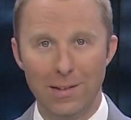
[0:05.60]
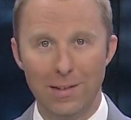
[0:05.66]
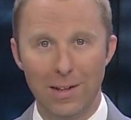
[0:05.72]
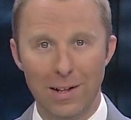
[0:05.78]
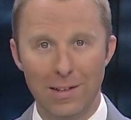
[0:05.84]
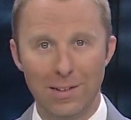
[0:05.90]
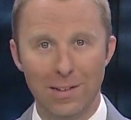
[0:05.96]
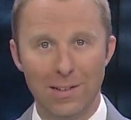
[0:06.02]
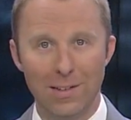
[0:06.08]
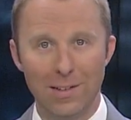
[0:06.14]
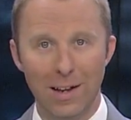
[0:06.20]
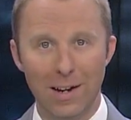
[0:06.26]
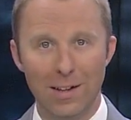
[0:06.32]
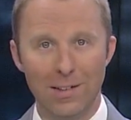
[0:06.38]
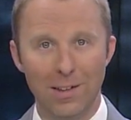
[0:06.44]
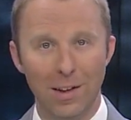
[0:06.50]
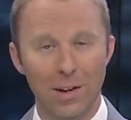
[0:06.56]
sets its
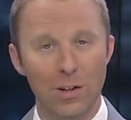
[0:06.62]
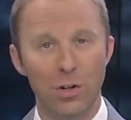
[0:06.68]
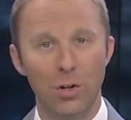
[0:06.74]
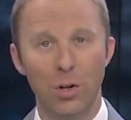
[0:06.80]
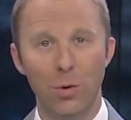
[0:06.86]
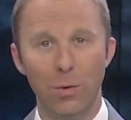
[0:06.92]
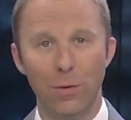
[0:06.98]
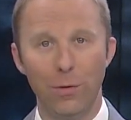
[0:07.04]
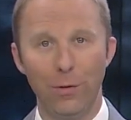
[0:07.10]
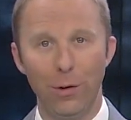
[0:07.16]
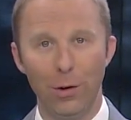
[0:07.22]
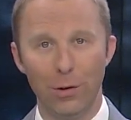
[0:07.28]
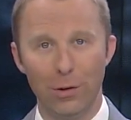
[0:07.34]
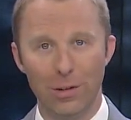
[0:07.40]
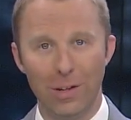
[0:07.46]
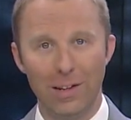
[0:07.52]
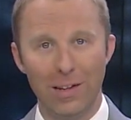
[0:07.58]
sights on a June
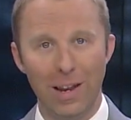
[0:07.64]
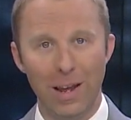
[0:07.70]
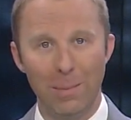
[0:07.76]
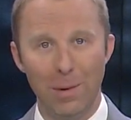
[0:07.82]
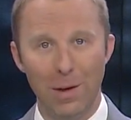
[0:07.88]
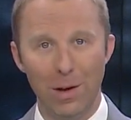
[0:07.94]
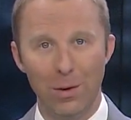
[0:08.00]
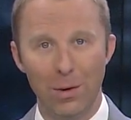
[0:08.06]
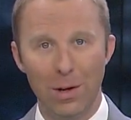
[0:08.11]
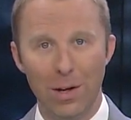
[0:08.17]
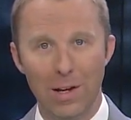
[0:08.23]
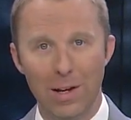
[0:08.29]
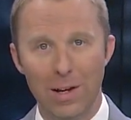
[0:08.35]
1st debut.